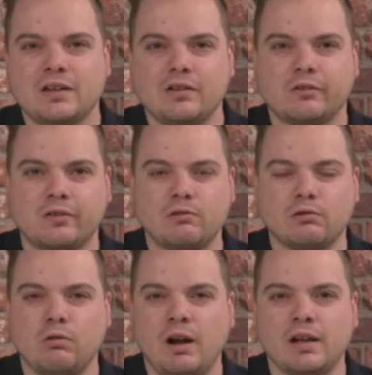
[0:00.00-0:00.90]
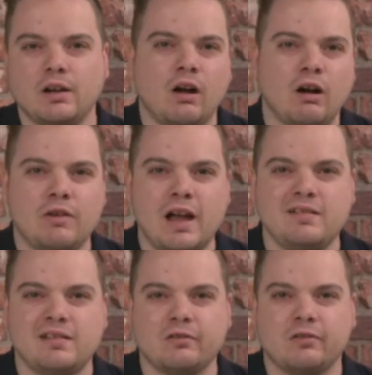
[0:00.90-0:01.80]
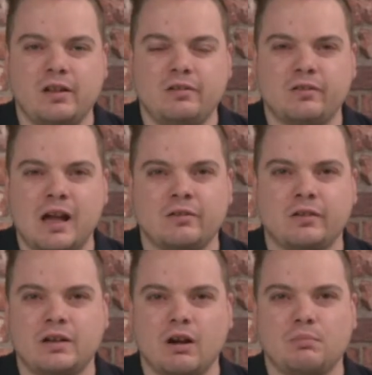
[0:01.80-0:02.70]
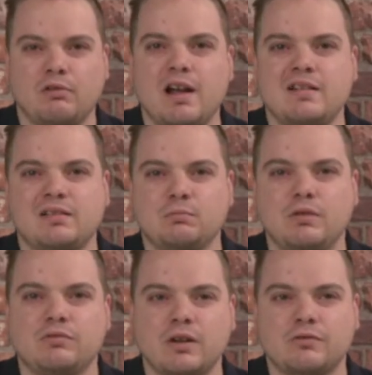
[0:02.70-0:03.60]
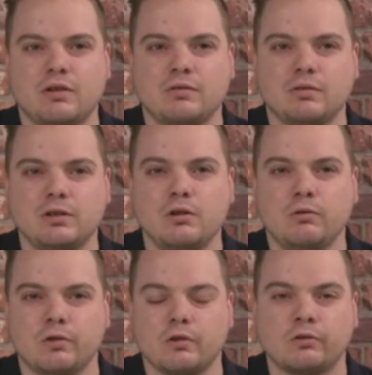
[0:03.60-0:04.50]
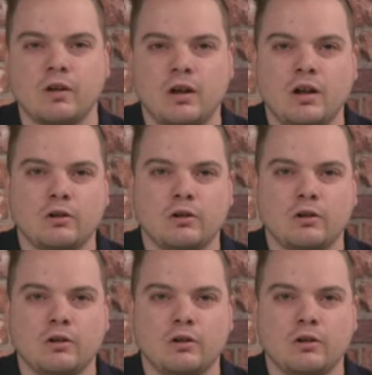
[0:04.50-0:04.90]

there's still quite a lot of HST sets in operation with different users.